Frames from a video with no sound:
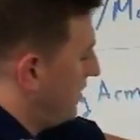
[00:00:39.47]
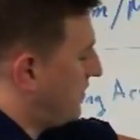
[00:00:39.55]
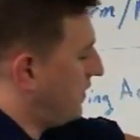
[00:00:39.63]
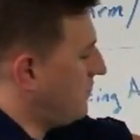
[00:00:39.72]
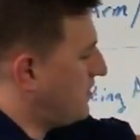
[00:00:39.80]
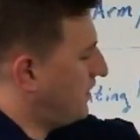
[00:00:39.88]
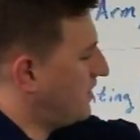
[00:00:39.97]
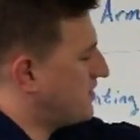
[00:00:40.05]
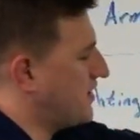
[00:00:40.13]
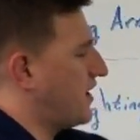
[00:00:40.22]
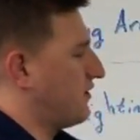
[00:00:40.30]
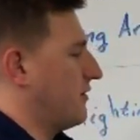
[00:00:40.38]
So you've seen
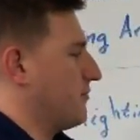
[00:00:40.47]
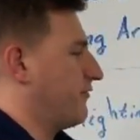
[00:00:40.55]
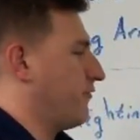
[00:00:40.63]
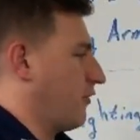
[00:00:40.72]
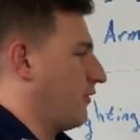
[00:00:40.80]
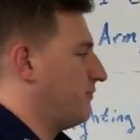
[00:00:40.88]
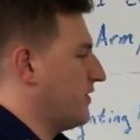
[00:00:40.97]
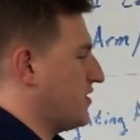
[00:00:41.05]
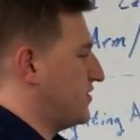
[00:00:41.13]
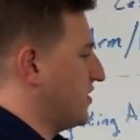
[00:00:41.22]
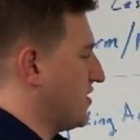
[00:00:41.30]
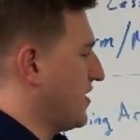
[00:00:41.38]
this diagram before. This
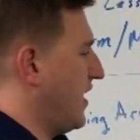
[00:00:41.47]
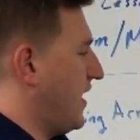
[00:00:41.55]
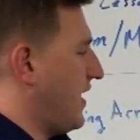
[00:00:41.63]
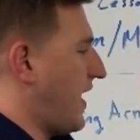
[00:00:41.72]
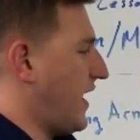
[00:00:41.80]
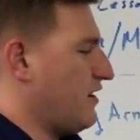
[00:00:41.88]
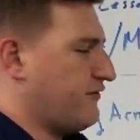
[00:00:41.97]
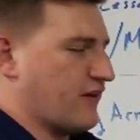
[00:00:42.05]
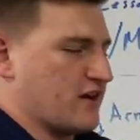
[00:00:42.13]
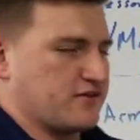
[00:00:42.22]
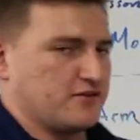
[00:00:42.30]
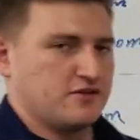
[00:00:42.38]
is just any
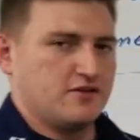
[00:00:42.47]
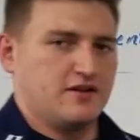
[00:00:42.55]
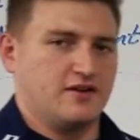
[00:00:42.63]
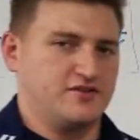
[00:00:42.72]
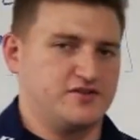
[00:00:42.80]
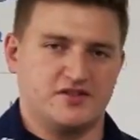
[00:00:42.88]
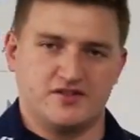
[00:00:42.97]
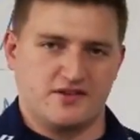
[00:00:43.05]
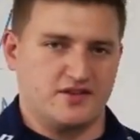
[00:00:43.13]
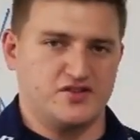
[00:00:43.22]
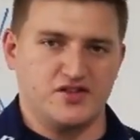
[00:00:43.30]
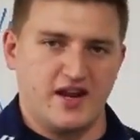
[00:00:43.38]
vessel,
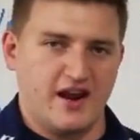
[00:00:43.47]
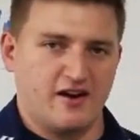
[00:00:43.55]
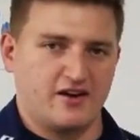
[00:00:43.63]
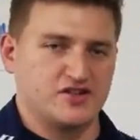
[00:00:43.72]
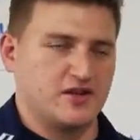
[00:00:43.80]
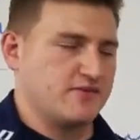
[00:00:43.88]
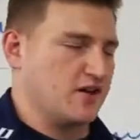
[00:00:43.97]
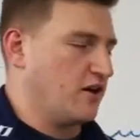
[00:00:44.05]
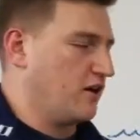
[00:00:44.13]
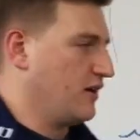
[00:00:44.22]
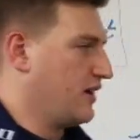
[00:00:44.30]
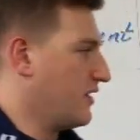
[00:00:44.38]
just a generic ship's
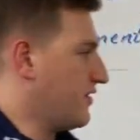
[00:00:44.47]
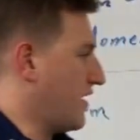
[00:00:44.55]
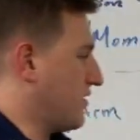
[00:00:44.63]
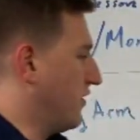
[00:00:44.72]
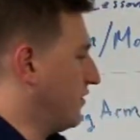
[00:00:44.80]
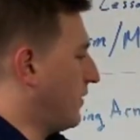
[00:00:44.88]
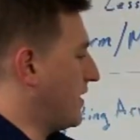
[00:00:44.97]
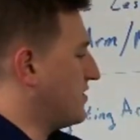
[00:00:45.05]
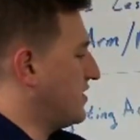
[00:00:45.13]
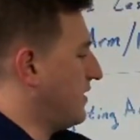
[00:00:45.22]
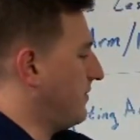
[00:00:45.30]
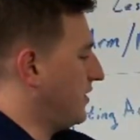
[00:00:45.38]
hull that's underway
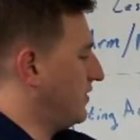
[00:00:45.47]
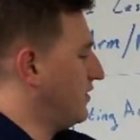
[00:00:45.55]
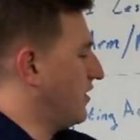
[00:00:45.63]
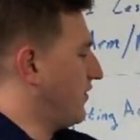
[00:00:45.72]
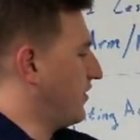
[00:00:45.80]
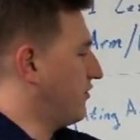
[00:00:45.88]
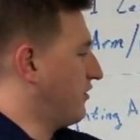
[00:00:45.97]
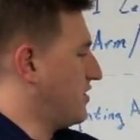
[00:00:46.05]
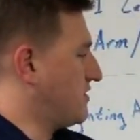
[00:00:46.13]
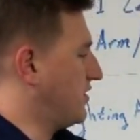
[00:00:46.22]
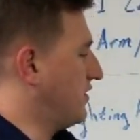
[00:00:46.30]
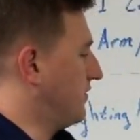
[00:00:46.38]
steaming, nothing
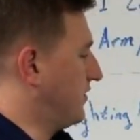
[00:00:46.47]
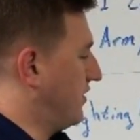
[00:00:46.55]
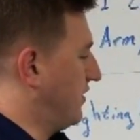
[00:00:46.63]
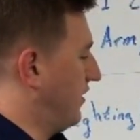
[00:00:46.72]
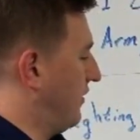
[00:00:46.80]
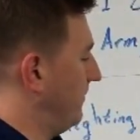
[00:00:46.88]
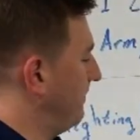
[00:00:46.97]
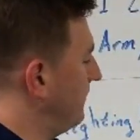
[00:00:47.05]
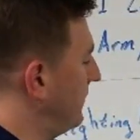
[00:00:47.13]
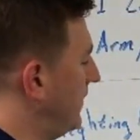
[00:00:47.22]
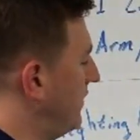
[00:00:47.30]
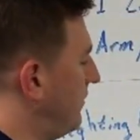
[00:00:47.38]
crazy going on here.
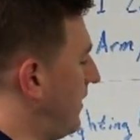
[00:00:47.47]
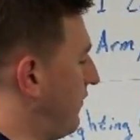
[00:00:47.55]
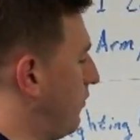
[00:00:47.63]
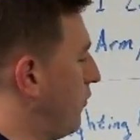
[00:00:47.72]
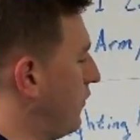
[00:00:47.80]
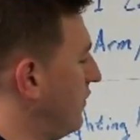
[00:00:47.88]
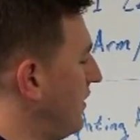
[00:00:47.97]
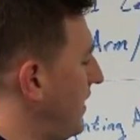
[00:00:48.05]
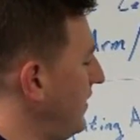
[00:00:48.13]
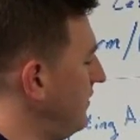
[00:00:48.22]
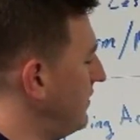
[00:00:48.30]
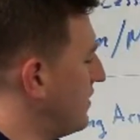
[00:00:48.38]
We have a water
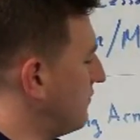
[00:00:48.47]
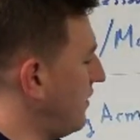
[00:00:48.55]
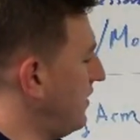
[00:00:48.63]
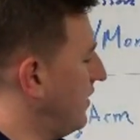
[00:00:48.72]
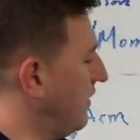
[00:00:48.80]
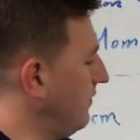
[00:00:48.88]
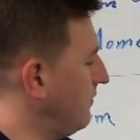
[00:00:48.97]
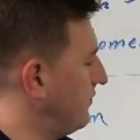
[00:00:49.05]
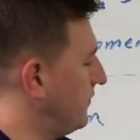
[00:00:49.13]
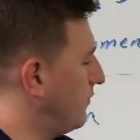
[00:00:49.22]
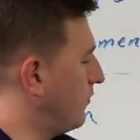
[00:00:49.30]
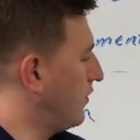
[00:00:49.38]
line, that's right here,
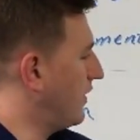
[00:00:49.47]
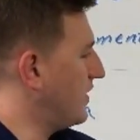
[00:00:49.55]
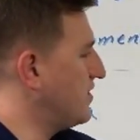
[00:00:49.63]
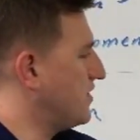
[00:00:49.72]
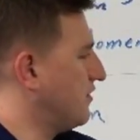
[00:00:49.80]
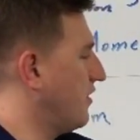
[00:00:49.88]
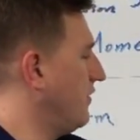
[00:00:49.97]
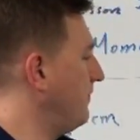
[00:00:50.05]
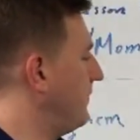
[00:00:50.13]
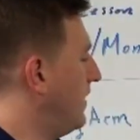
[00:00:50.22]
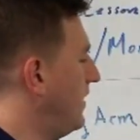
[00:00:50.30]
water line 0.